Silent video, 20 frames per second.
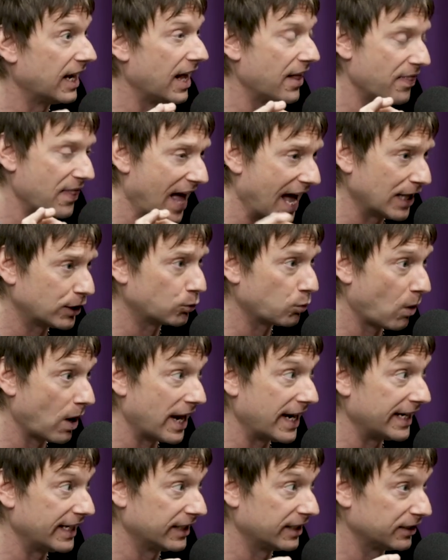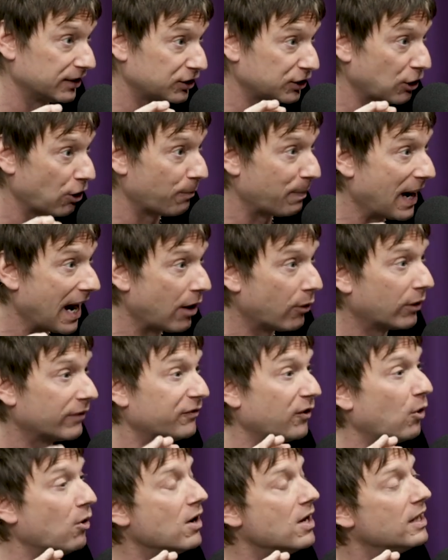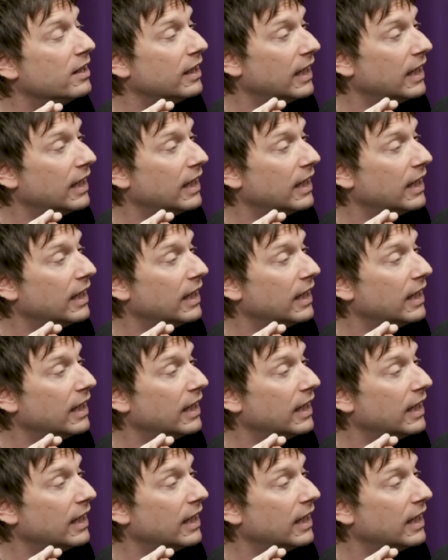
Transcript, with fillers: And that's why it is so powerful.